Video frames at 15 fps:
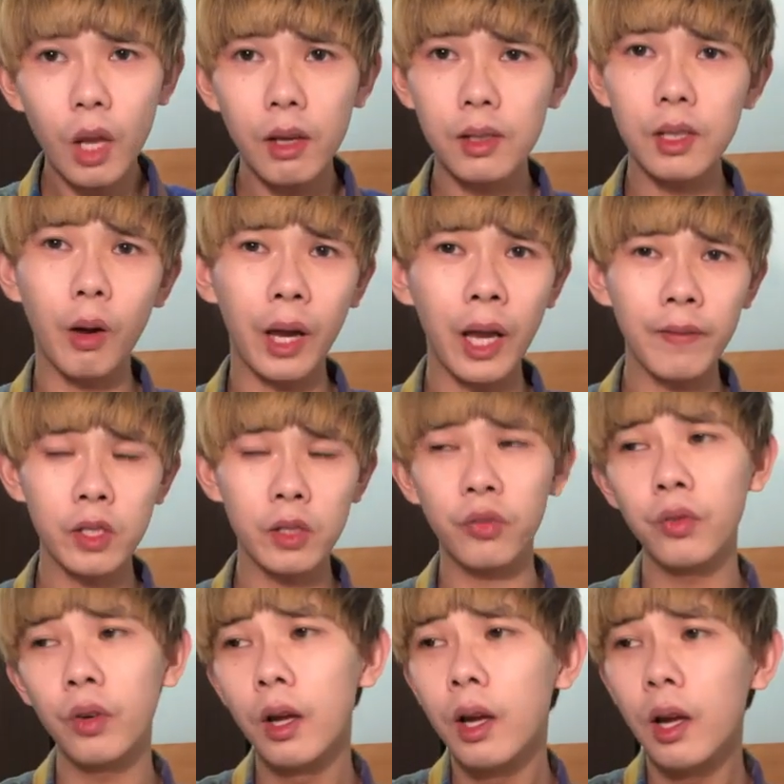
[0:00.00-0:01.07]
So I have to
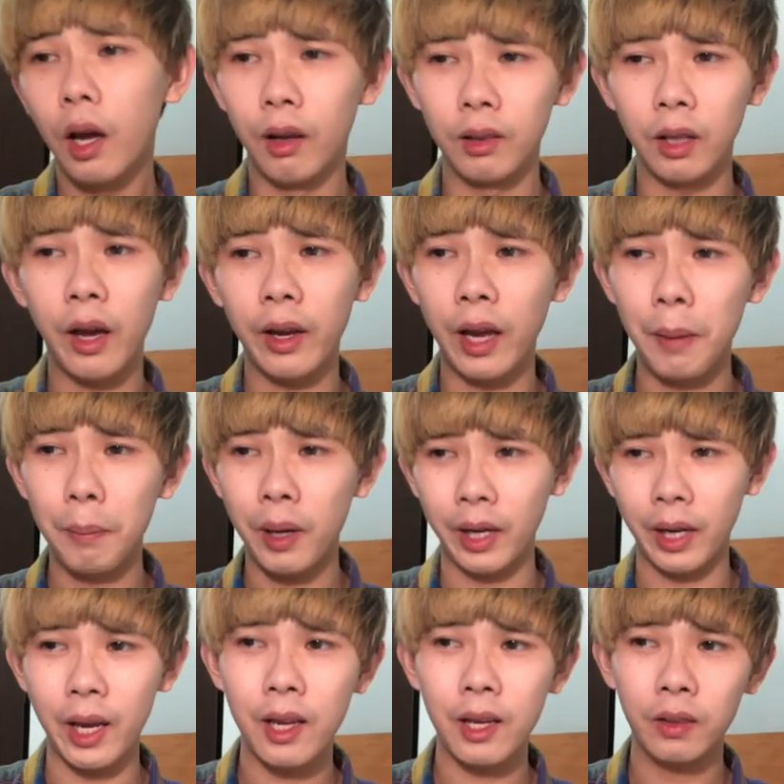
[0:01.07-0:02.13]
line up
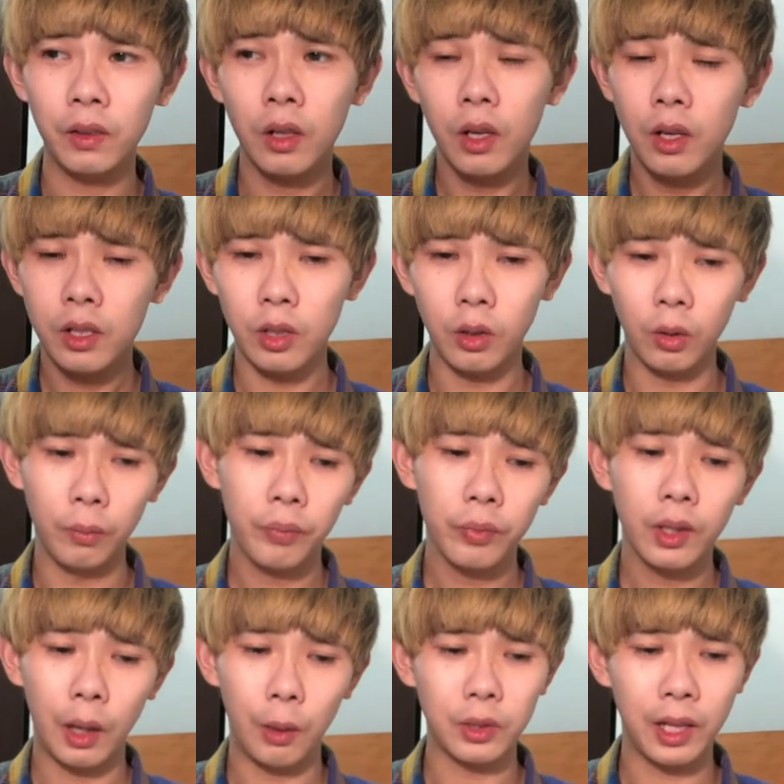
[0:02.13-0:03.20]
again, so
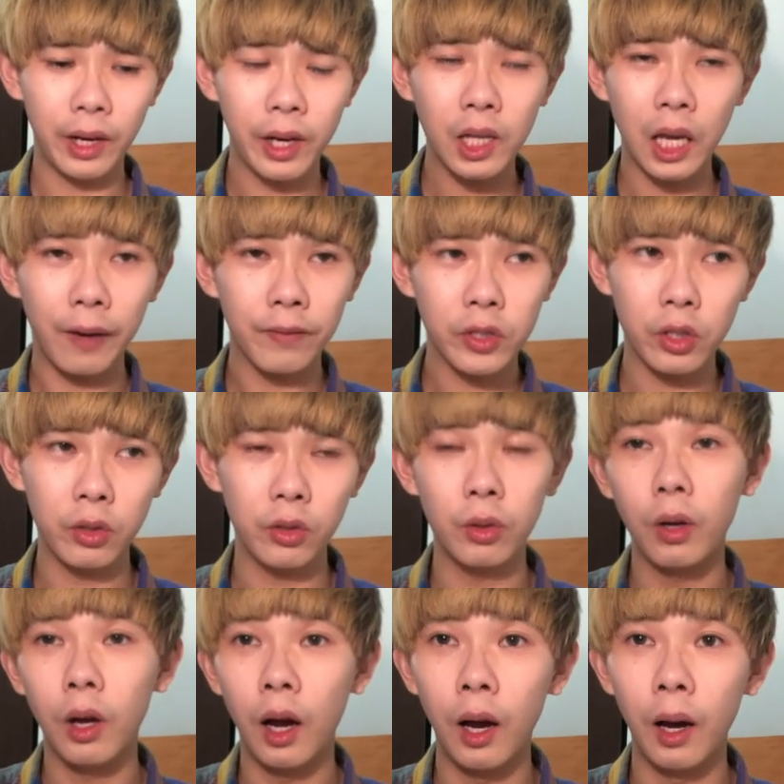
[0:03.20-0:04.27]
I was lucky enough
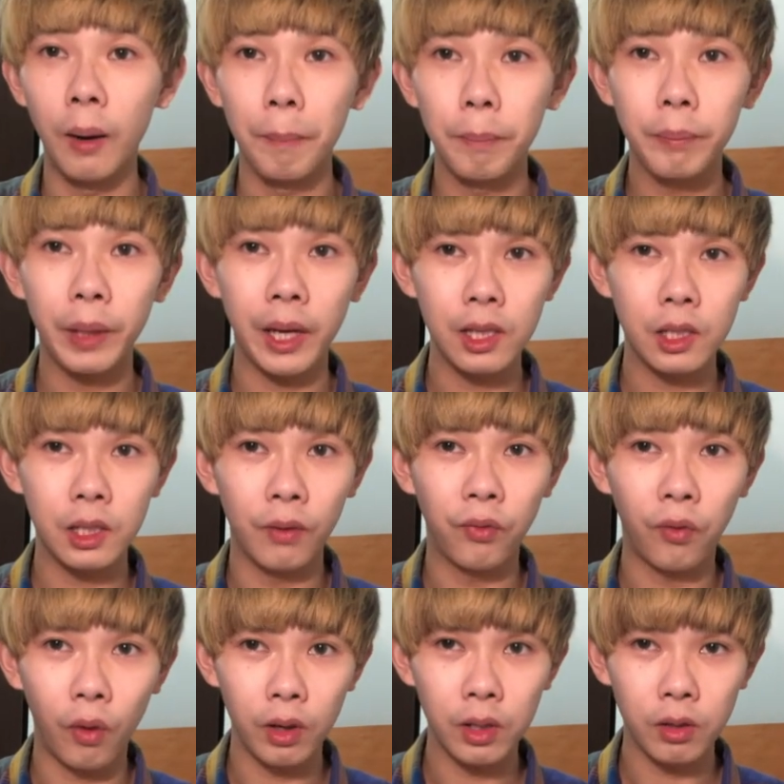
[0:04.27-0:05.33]
to place the
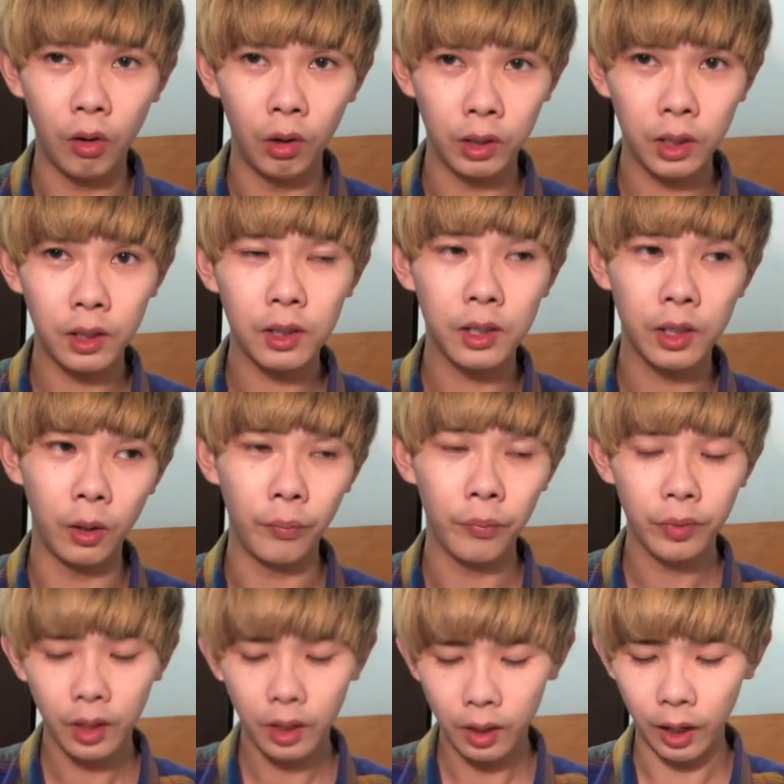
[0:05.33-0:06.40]
fourth order, so
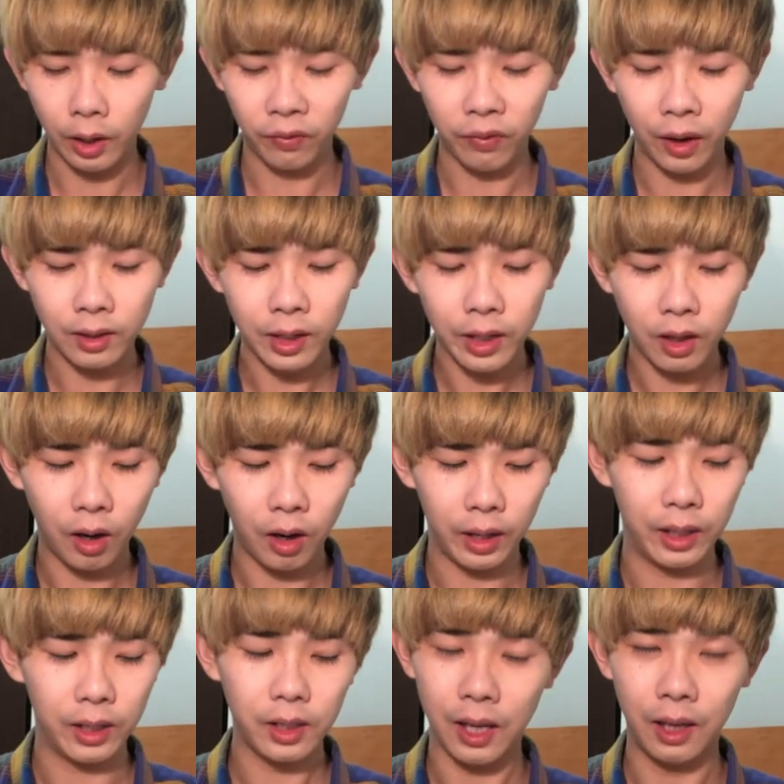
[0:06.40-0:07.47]
I finally got
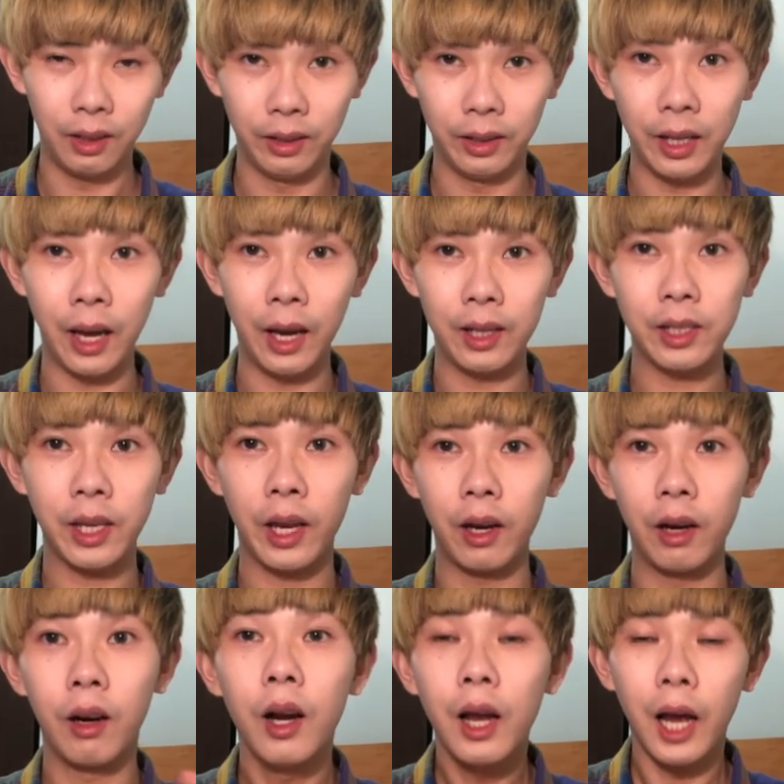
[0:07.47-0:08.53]
it, and yeah, it's
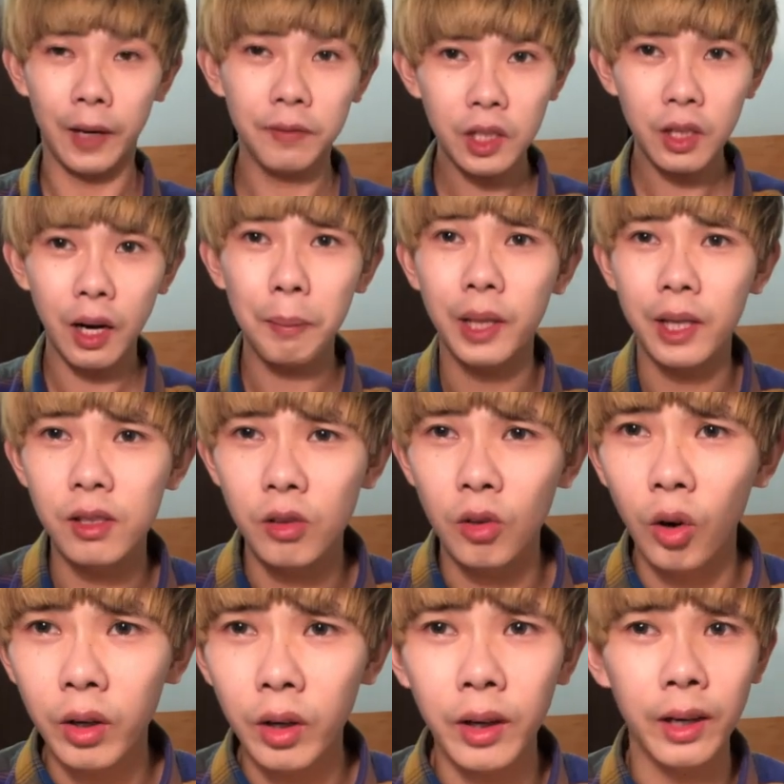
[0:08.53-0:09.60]
here. After I placed the
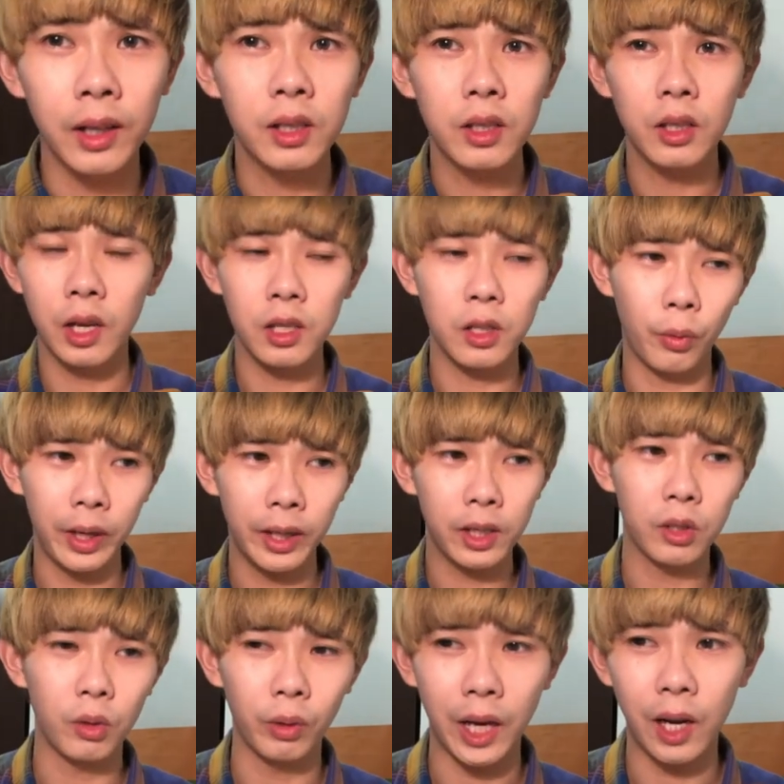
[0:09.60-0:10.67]
order, it's already
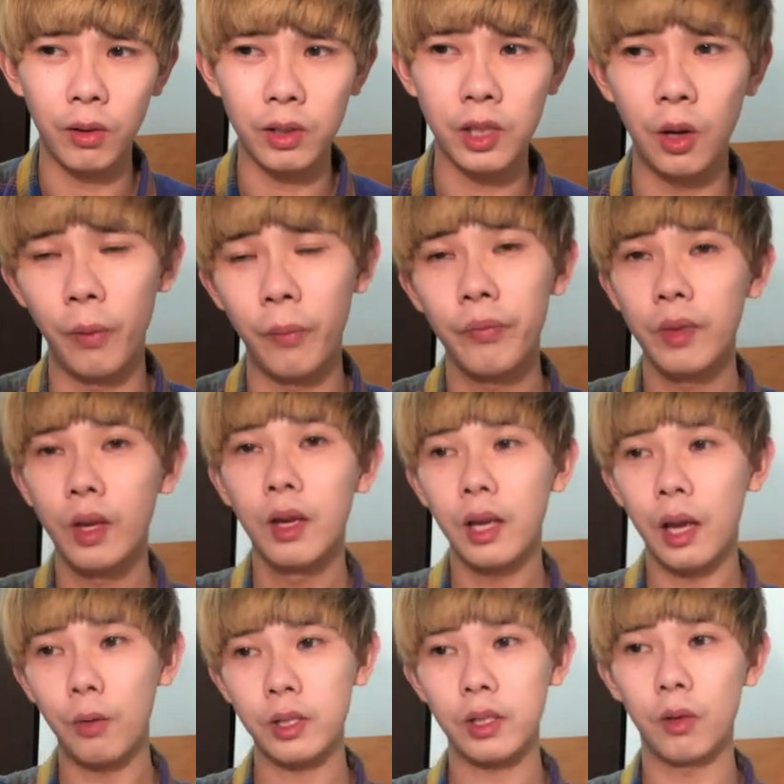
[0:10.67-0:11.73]
sold out, so
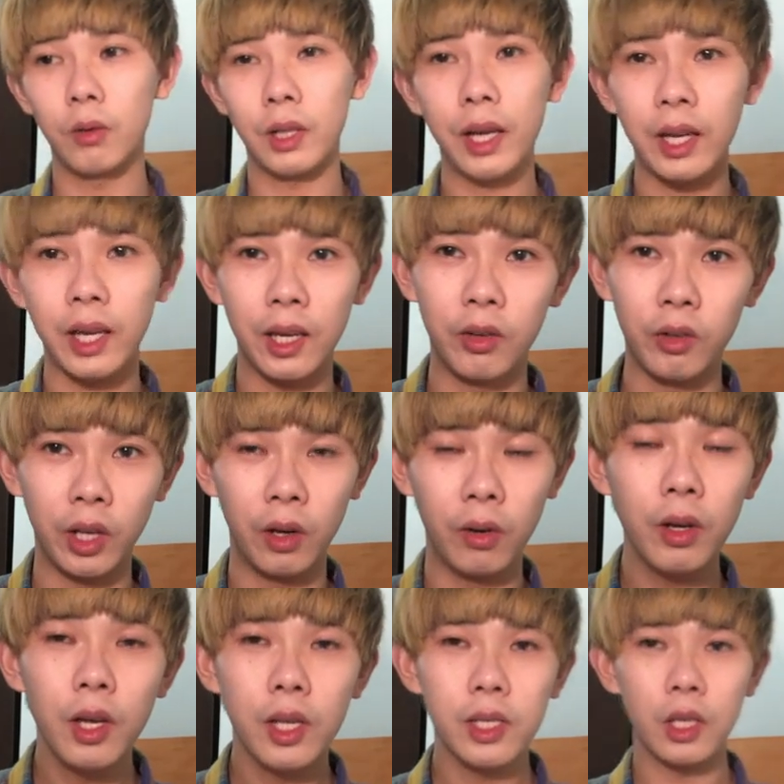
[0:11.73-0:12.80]
I was so lucky, you
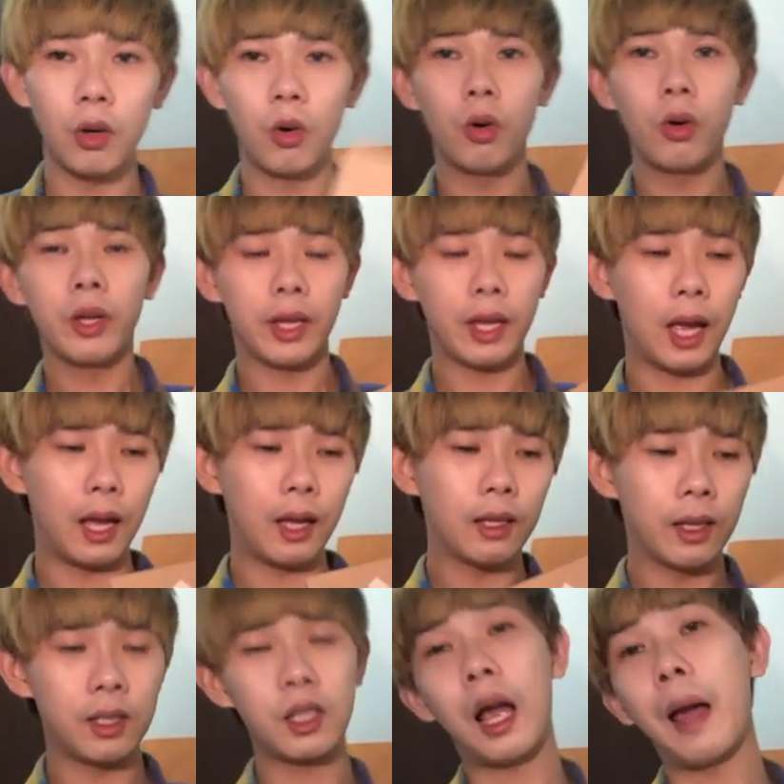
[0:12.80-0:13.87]
know. So yeah,
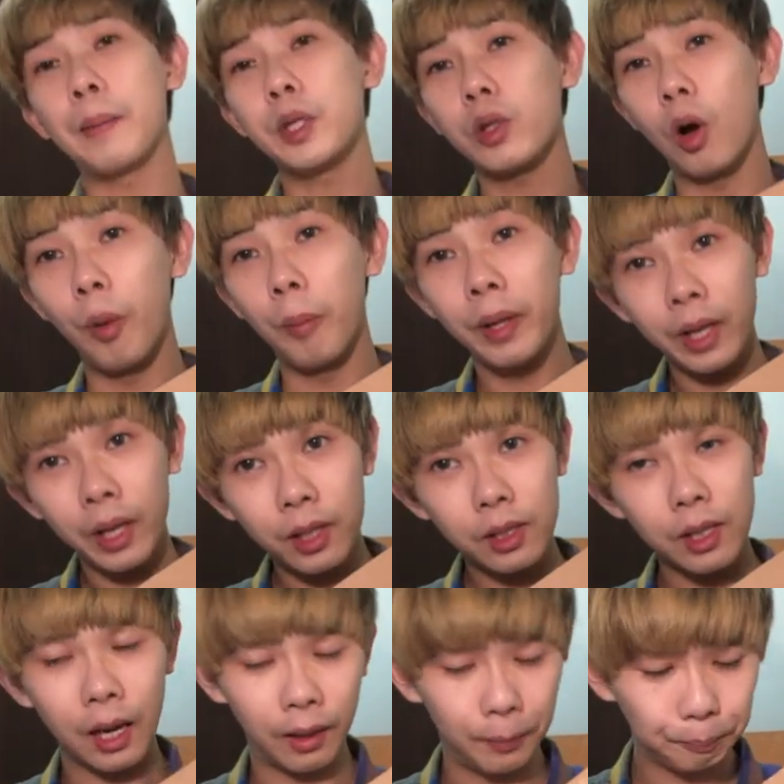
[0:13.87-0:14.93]
it's time to open
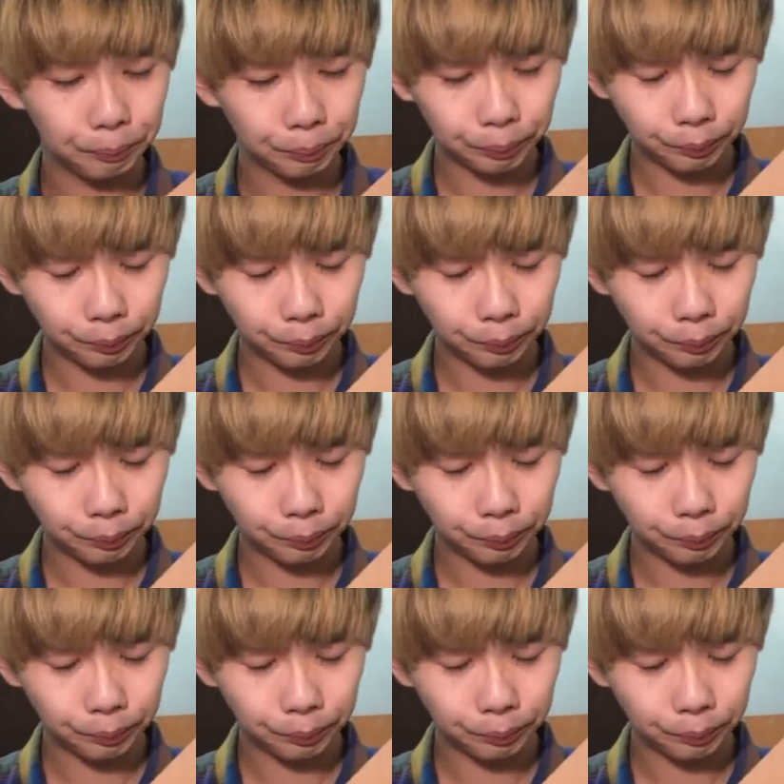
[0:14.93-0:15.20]
it, and